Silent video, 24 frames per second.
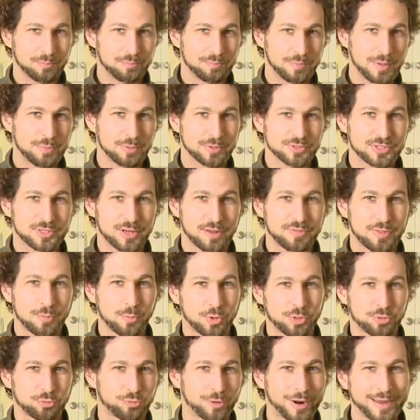People stuff them
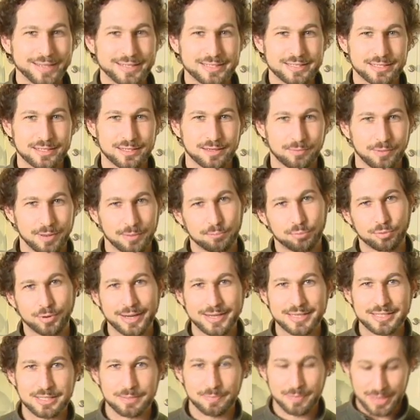with rice and
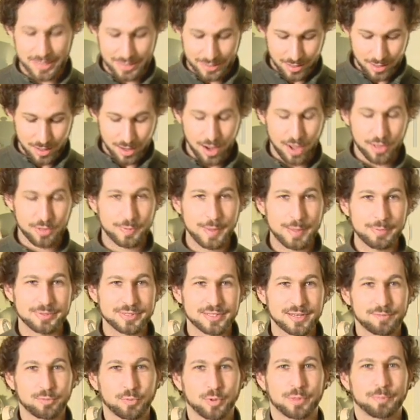braised meat. Other people
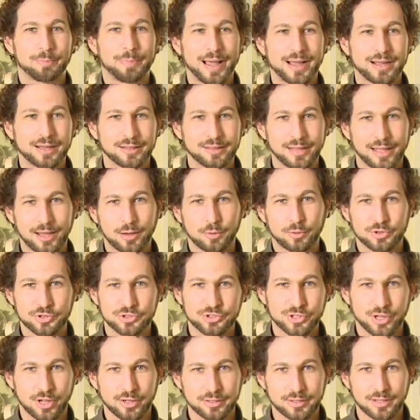stuff them with bacalao or
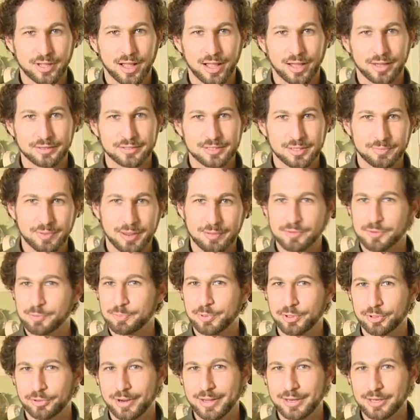salt cod, sometimes
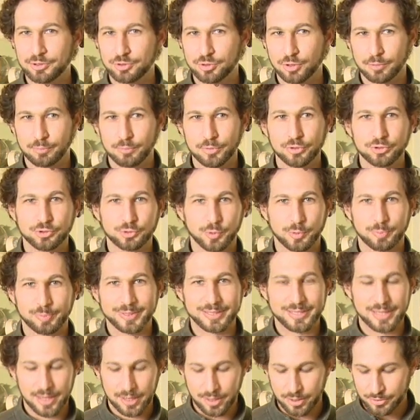pureed into a mousse with
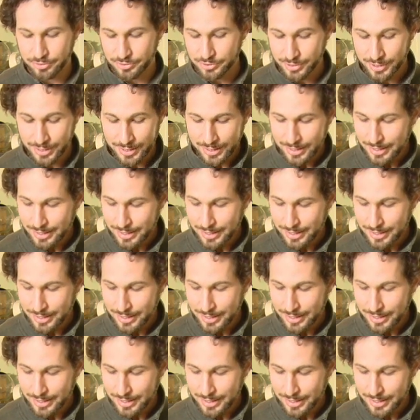potatoes.